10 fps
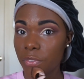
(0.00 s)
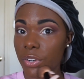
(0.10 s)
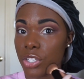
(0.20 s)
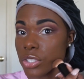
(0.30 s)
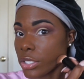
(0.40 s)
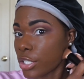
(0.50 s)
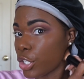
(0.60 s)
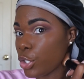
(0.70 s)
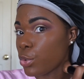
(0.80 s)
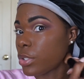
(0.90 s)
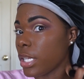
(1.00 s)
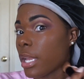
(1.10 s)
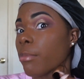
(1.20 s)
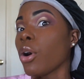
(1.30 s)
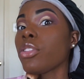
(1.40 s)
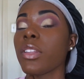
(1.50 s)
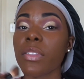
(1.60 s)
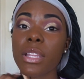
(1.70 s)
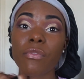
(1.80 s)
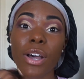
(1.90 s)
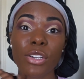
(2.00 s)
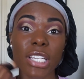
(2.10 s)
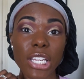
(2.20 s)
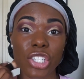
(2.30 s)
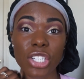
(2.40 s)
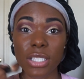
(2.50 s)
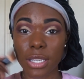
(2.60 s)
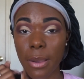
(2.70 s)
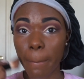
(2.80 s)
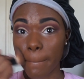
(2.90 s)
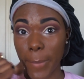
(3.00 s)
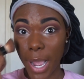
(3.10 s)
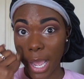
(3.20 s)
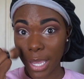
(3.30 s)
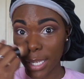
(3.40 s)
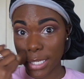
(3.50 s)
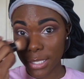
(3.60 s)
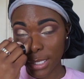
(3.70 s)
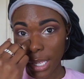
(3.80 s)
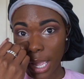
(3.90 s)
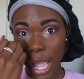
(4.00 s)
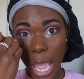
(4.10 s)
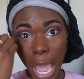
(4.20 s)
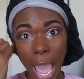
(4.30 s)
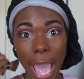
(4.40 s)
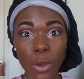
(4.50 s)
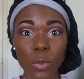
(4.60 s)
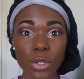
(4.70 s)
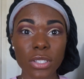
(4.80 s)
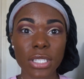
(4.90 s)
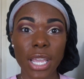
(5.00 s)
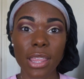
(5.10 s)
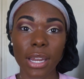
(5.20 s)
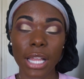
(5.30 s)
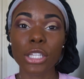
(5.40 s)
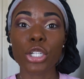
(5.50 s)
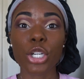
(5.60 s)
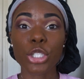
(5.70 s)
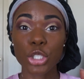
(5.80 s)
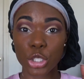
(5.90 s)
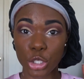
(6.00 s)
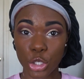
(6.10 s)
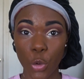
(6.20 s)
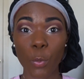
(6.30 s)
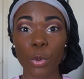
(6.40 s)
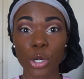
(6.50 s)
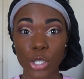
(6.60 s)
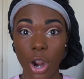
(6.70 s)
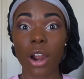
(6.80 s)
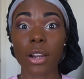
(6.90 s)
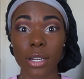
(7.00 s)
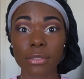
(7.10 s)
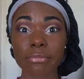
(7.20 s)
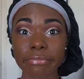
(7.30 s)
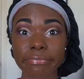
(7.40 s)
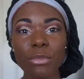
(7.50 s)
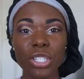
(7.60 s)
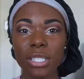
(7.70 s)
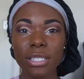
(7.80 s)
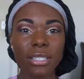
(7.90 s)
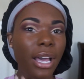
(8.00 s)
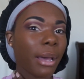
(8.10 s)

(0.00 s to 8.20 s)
the finished look using both of the foundations combined. I will say that I look super dark. The